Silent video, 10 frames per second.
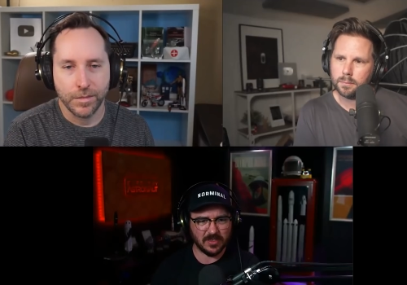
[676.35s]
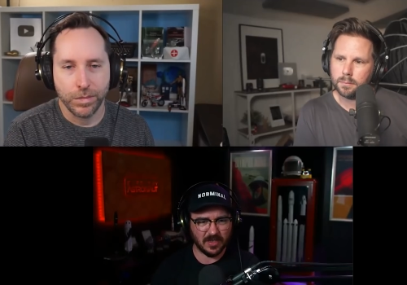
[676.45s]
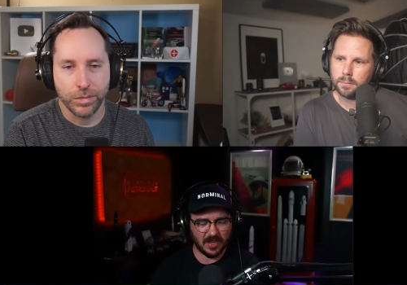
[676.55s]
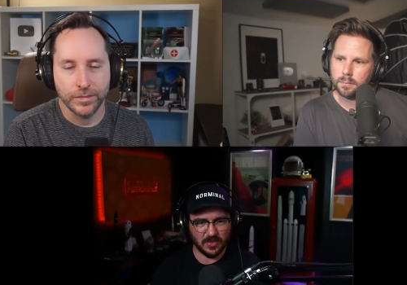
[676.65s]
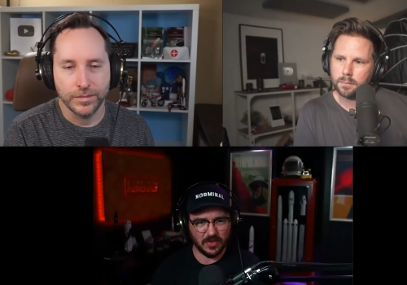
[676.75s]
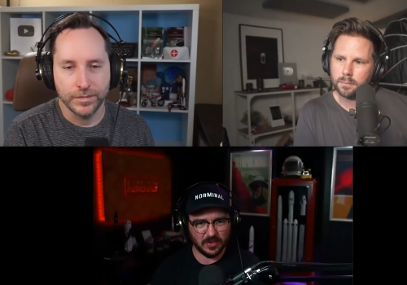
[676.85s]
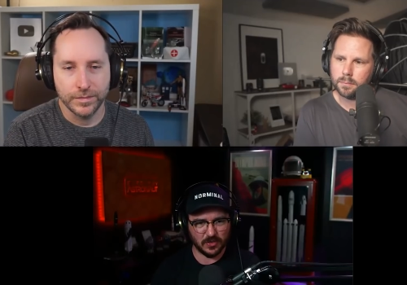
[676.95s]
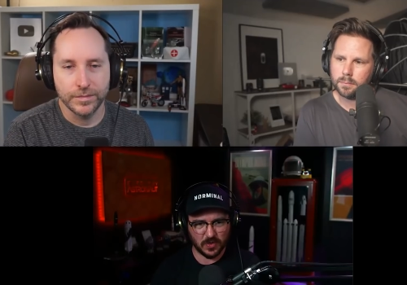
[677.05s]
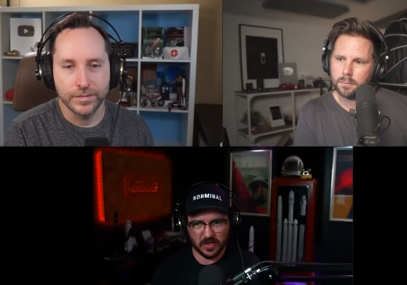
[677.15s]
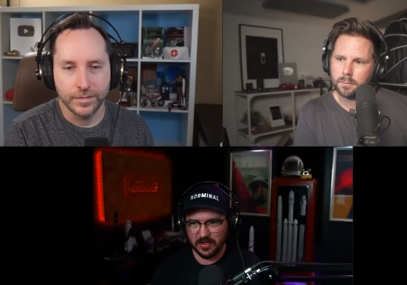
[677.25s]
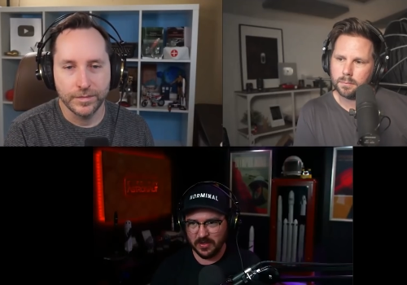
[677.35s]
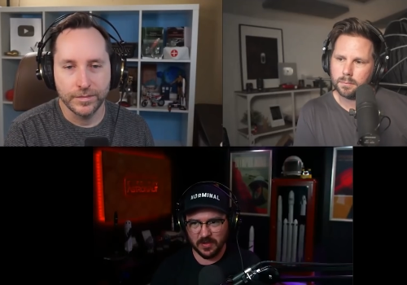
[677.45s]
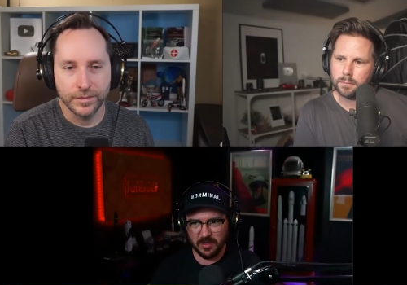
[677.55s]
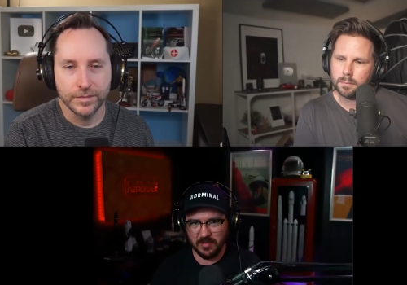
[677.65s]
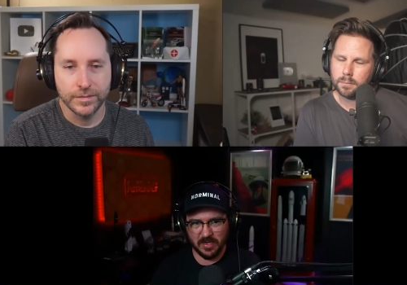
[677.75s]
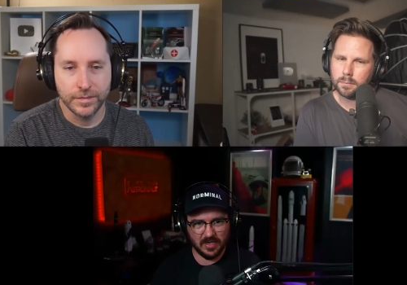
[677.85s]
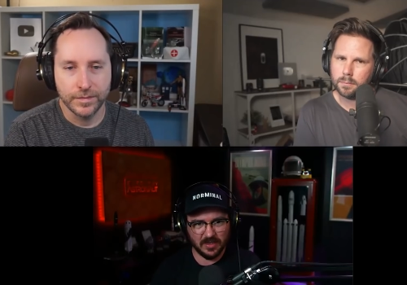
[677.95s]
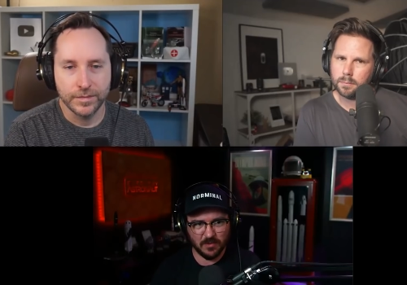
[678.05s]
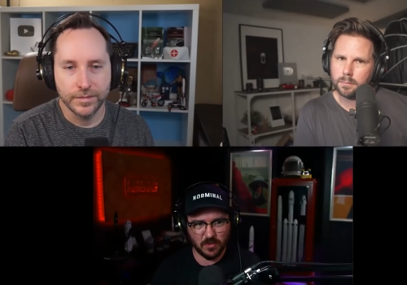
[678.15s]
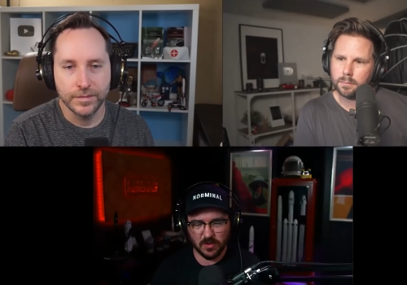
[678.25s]
Speaker 1: Like I think they're trying to do it
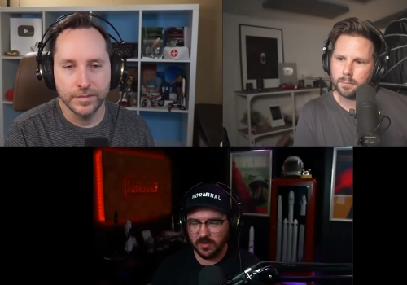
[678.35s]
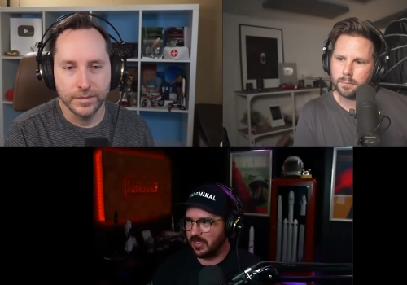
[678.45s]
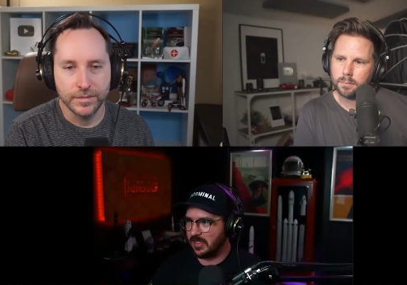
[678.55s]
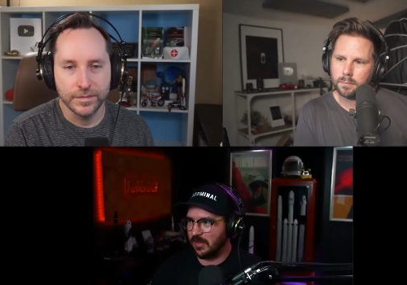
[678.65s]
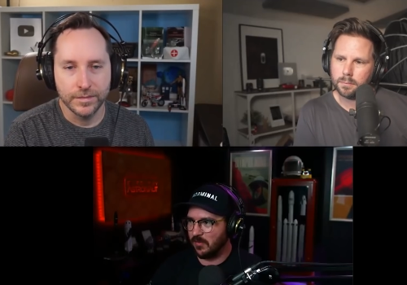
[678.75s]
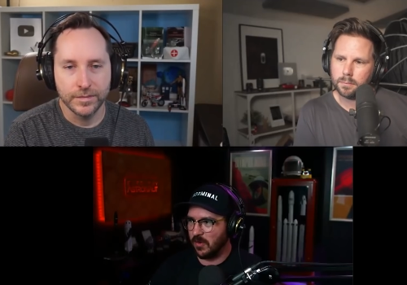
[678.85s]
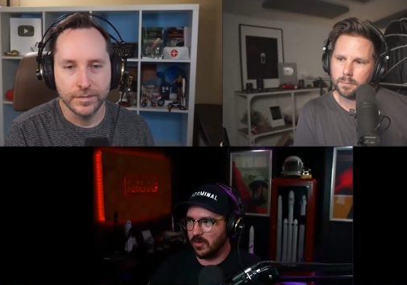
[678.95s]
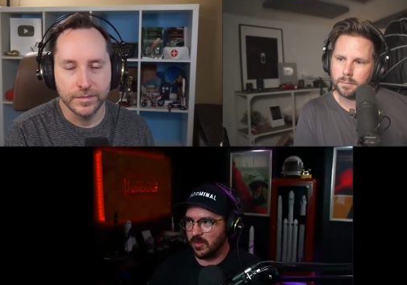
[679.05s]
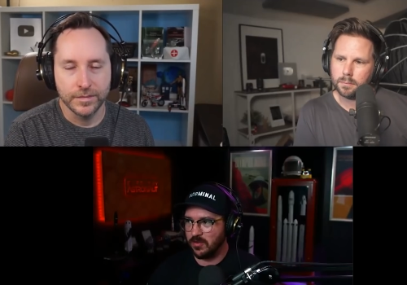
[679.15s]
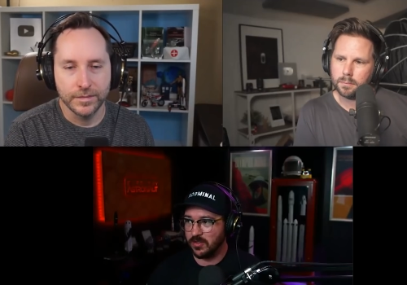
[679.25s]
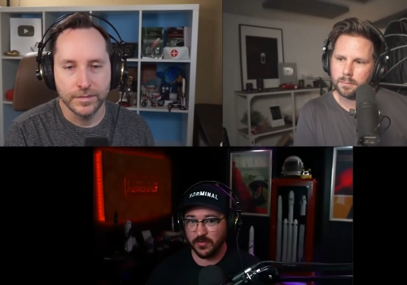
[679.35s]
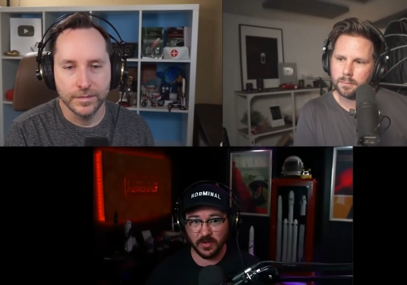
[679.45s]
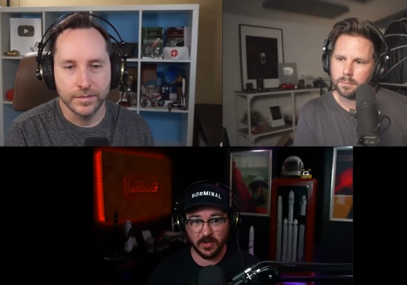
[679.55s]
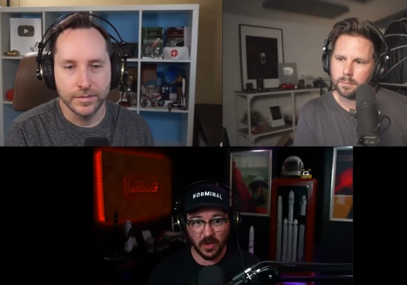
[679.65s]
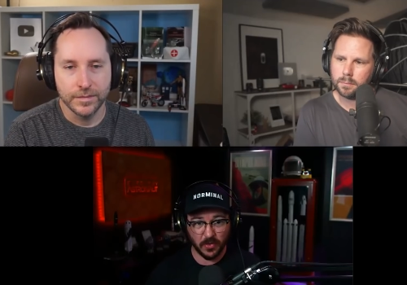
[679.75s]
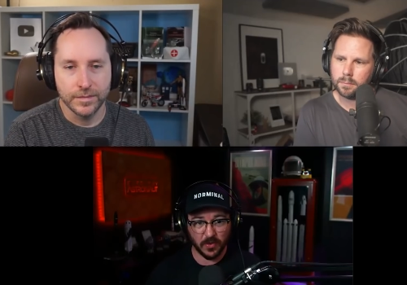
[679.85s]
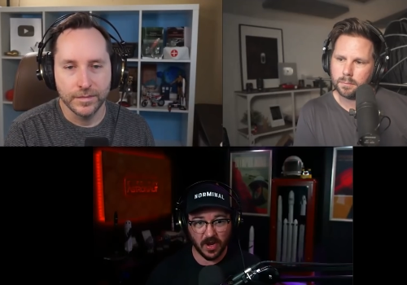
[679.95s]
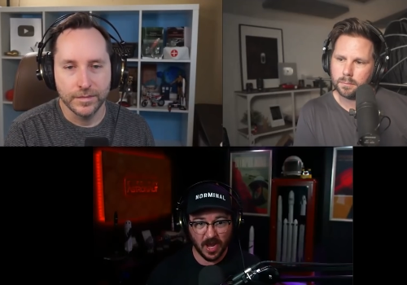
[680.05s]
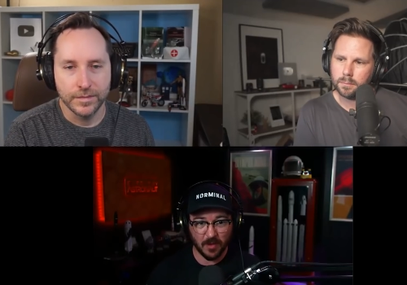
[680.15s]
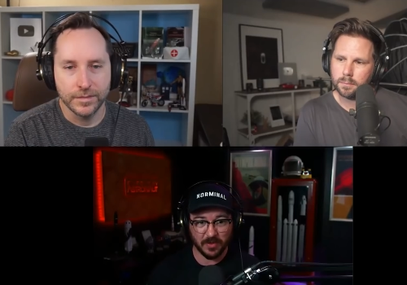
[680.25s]
immediately. We're already seeing road closures for another
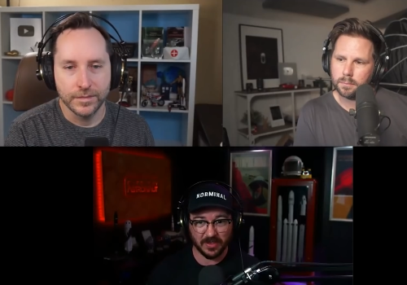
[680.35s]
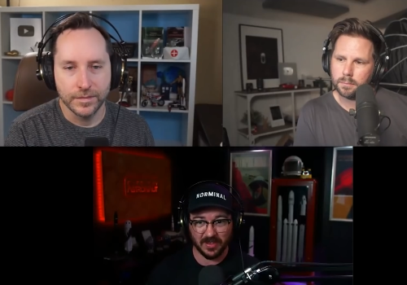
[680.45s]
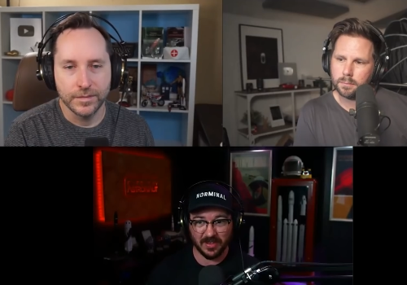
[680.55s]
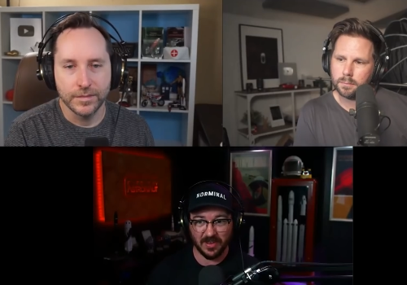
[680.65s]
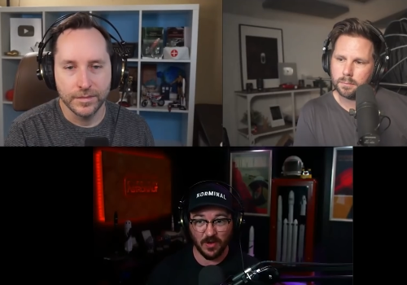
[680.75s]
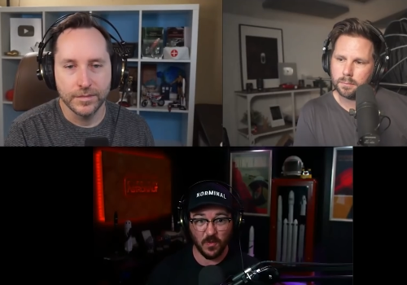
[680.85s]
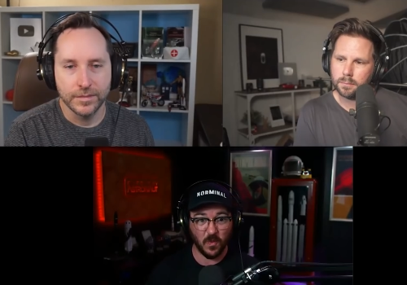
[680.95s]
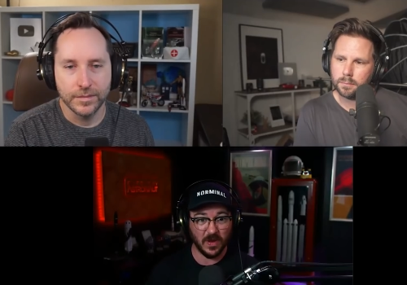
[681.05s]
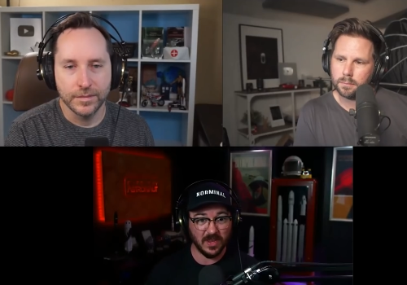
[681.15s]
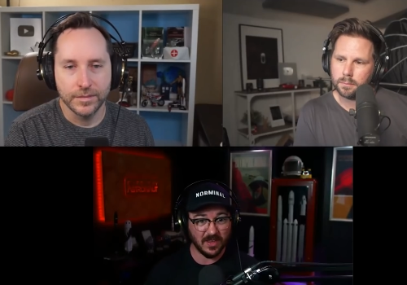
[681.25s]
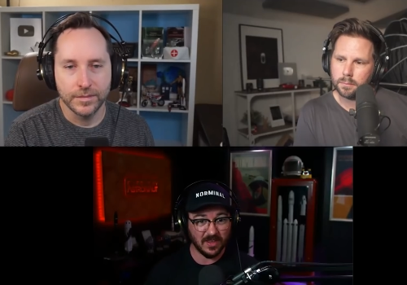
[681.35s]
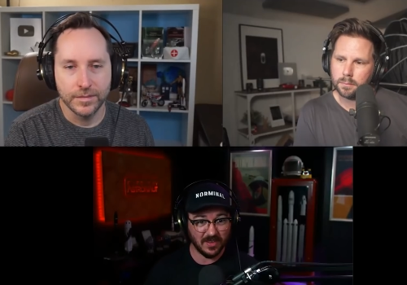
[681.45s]
hop in like a week.